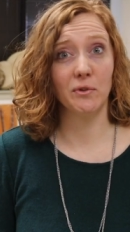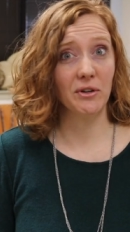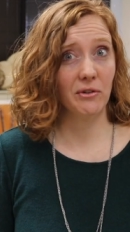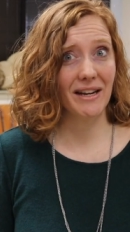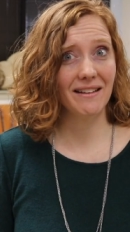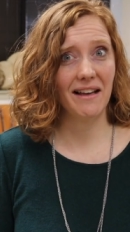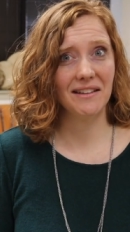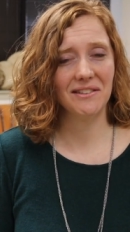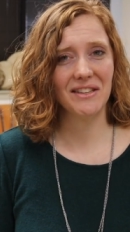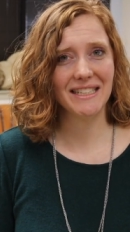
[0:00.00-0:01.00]
fourth grade
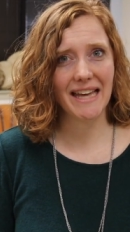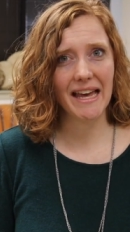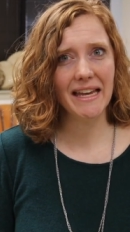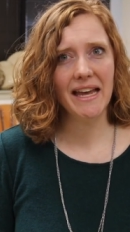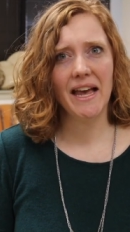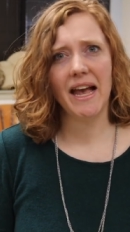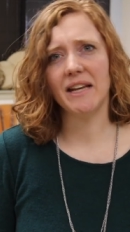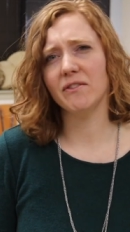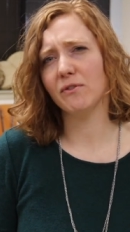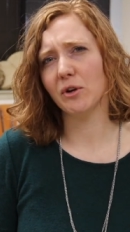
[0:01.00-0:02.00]
class of the day.
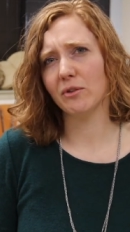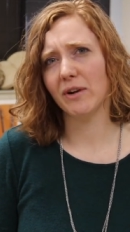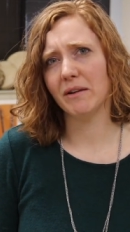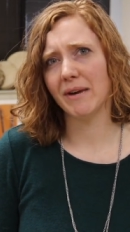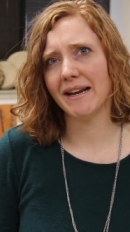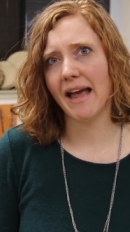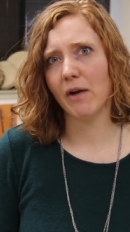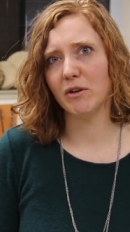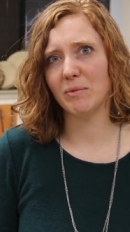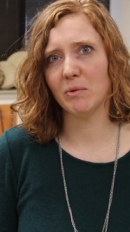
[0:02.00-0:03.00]
And in fourth grade right
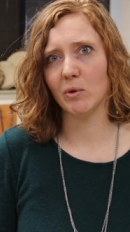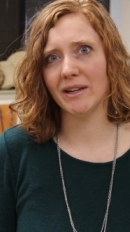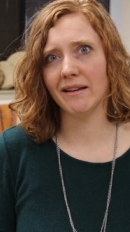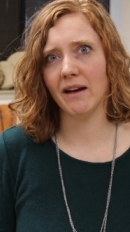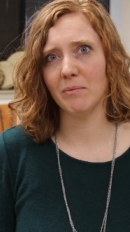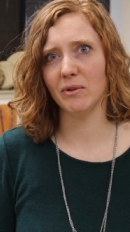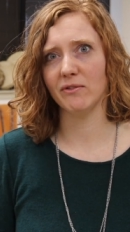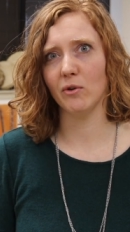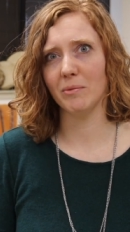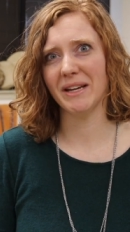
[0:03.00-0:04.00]
now, we've been working on
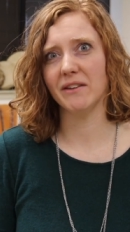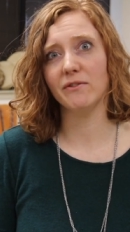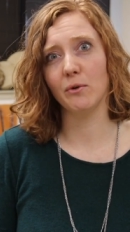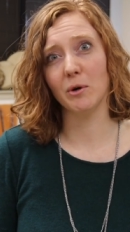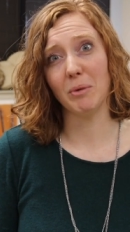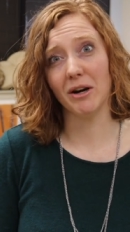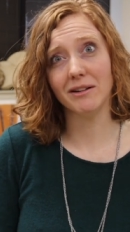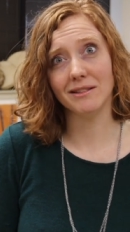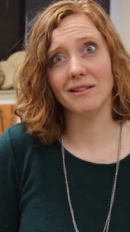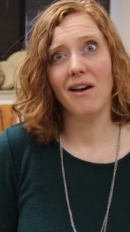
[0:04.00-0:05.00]
performing in four
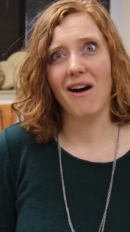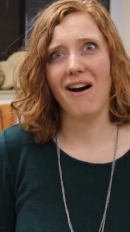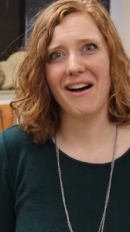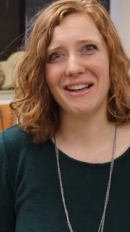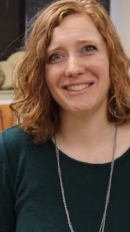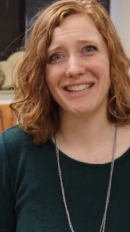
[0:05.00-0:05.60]
parts on